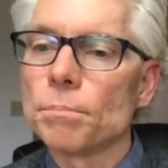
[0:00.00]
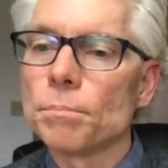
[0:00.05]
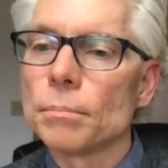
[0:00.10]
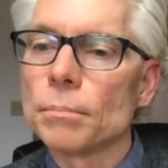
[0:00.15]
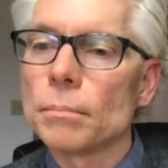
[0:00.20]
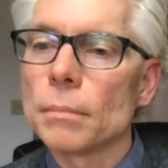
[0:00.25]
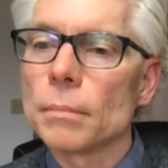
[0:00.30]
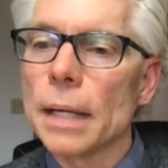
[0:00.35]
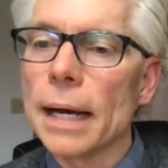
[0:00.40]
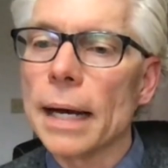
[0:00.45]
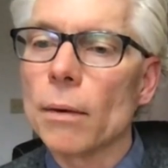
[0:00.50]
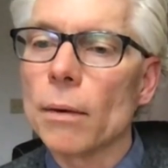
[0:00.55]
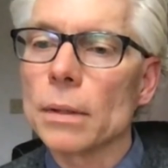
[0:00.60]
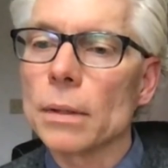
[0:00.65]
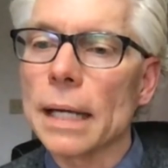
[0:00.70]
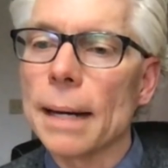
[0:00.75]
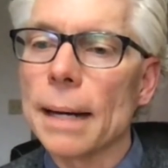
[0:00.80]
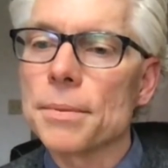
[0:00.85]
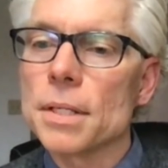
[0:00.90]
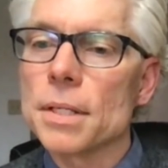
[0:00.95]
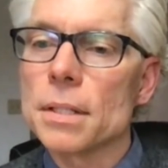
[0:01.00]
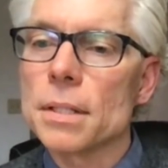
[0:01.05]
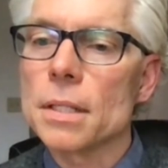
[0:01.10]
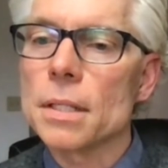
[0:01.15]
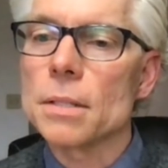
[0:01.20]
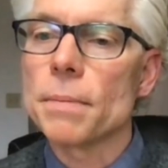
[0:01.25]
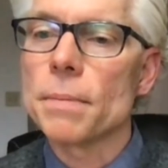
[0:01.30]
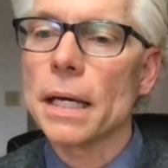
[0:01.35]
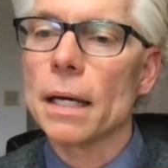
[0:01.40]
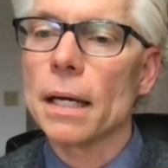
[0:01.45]
How will absences
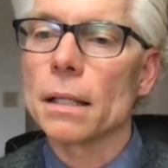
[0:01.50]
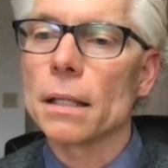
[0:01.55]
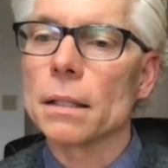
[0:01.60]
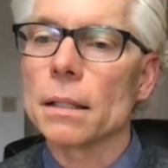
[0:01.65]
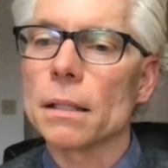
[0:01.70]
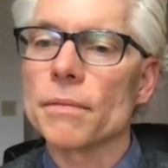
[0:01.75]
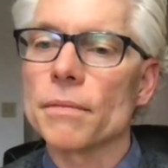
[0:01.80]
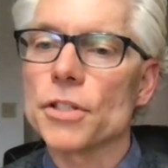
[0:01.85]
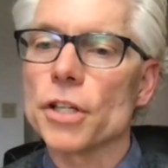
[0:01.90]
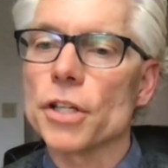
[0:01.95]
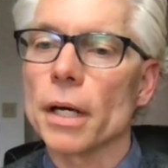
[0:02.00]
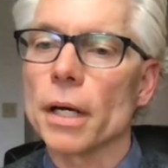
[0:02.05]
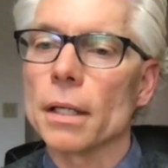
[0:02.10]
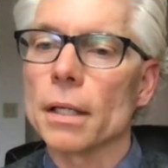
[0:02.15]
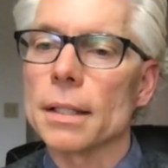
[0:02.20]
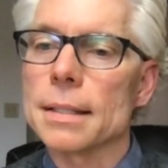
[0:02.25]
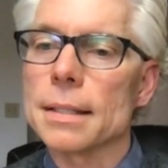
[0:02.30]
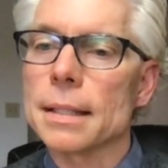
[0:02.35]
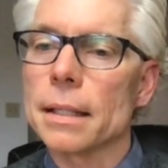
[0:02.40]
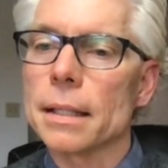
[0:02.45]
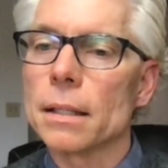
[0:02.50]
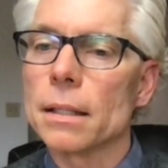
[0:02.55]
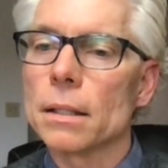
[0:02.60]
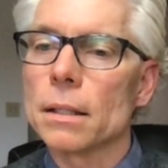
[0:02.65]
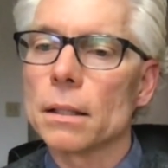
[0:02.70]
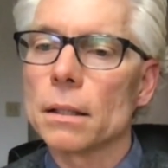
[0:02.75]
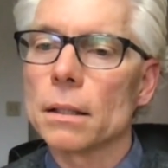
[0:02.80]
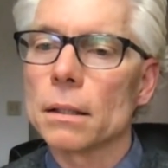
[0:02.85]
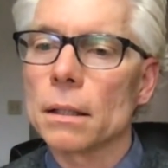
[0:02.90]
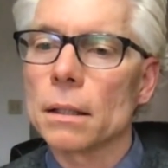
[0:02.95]
be handled if a child is
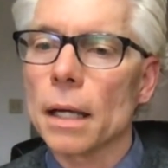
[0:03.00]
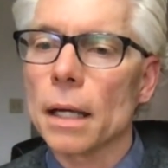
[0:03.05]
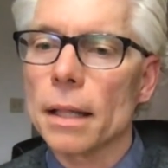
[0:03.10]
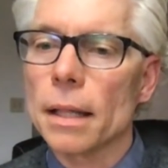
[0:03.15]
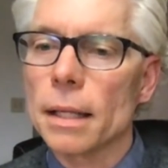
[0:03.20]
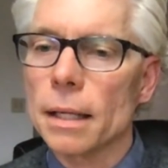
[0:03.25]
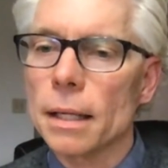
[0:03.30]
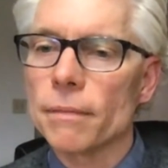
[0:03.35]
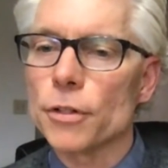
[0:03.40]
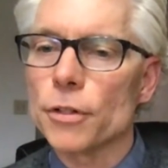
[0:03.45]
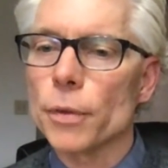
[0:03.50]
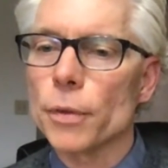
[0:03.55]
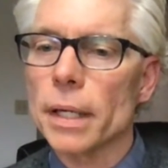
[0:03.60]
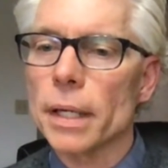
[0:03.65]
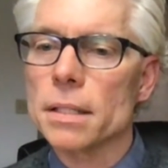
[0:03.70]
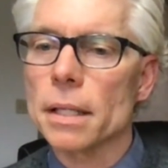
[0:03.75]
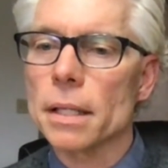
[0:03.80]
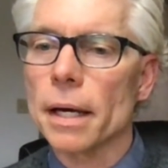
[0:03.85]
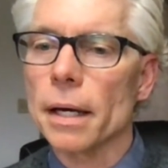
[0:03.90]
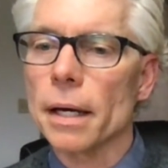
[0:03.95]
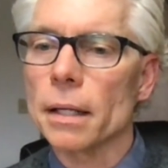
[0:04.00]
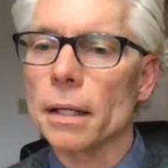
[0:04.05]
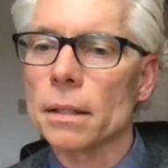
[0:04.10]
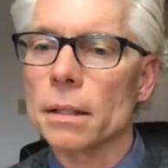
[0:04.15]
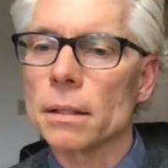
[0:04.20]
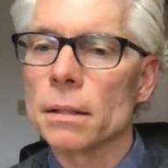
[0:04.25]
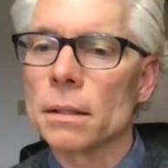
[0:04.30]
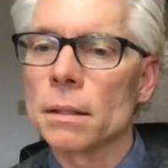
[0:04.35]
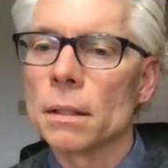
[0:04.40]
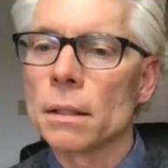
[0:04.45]
ill? I think I've addressed that.
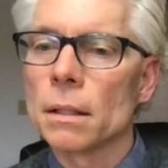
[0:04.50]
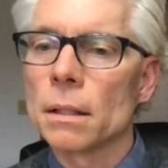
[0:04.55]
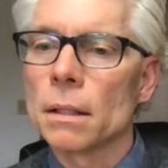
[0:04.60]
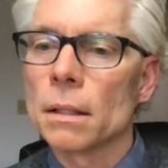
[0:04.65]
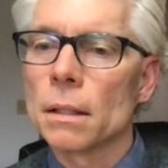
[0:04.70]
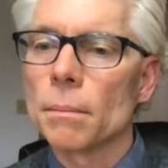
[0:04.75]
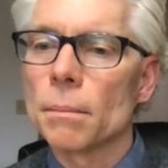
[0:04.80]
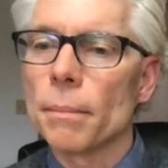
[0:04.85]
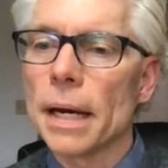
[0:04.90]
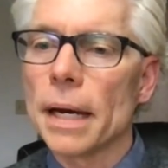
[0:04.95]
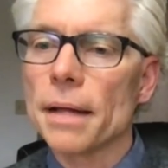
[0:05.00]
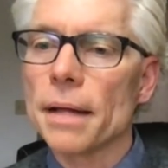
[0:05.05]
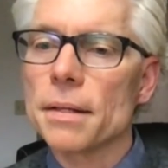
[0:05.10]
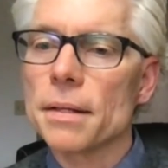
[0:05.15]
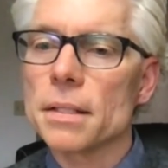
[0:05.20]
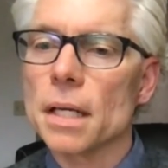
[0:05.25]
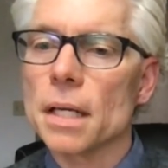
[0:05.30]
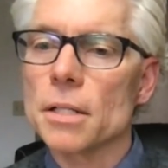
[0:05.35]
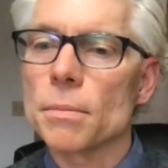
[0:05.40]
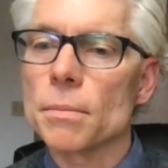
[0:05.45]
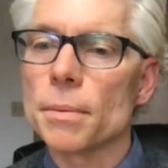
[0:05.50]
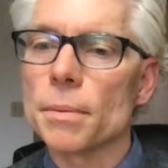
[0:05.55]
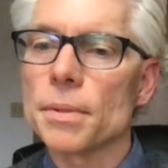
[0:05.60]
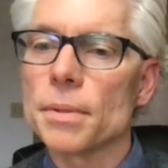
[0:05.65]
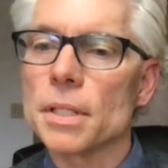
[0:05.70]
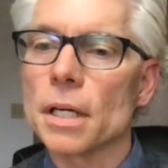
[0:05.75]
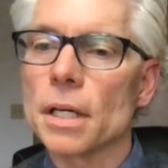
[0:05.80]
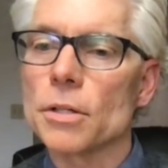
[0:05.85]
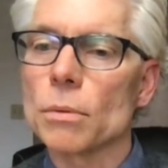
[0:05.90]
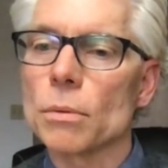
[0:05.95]
Math assessment be
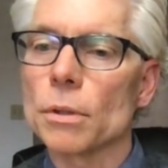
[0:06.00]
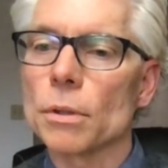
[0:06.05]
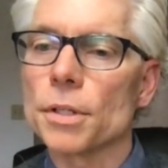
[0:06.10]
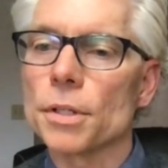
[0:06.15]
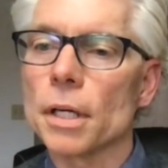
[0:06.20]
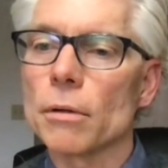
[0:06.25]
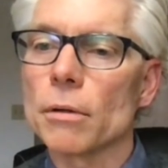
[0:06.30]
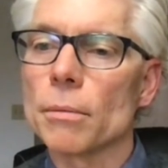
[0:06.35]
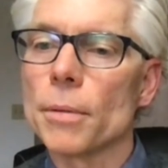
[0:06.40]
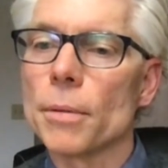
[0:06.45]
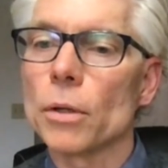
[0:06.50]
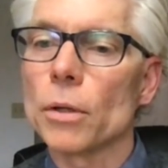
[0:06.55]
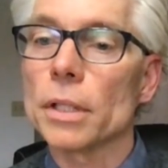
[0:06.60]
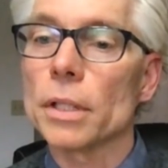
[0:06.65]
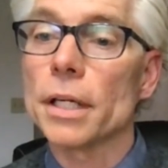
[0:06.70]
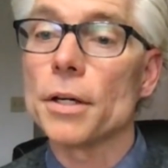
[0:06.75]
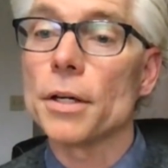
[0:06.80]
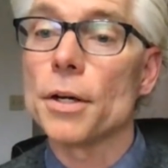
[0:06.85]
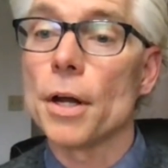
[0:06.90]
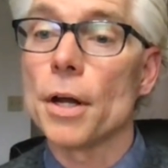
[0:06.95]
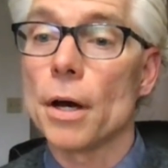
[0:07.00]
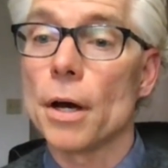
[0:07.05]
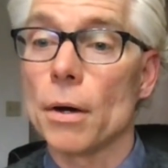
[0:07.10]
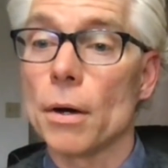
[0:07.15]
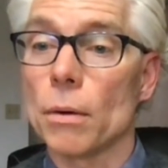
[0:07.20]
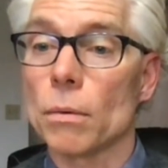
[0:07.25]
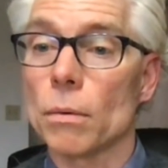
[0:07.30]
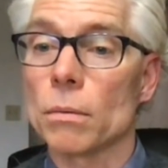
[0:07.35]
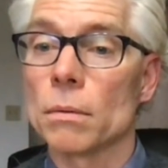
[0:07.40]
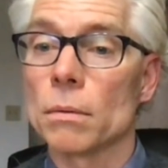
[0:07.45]
scheduled, done remotely?
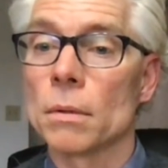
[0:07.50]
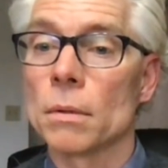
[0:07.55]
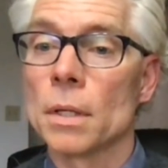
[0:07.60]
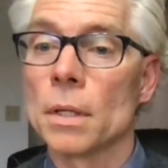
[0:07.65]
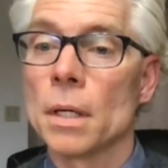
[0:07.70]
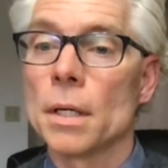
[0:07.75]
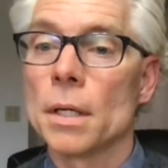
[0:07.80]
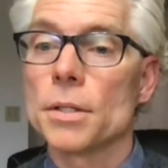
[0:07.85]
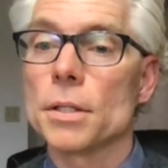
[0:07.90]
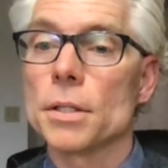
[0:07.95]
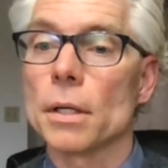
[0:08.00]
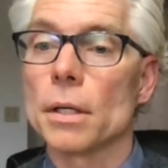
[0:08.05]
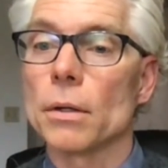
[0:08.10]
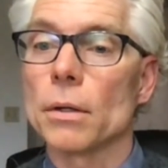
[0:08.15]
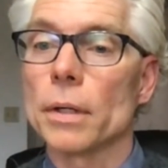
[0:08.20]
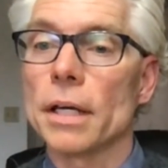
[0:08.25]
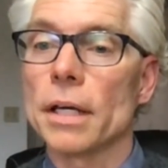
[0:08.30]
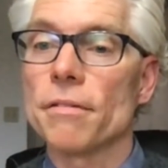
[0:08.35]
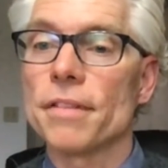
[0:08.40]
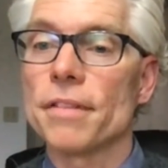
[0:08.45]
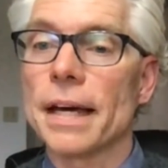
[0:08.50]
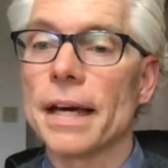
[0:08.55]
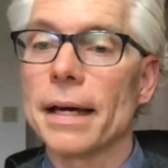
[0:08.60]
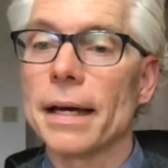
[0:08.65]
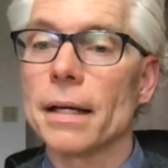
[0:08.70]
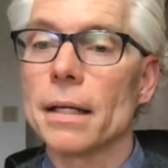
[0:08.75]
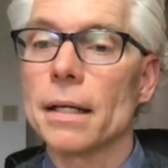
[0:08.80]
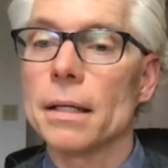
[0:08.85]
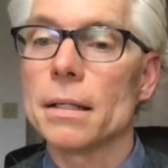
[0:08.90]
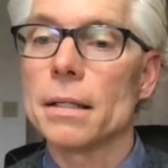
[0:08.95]
No. So if that
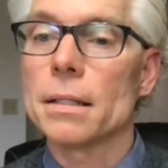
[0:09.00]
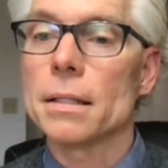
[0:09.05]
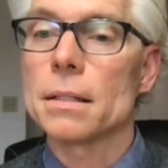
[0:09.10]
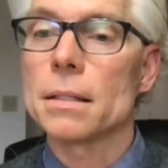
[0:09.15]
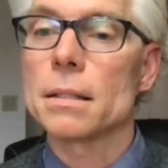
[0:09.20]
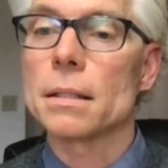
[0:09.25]
is,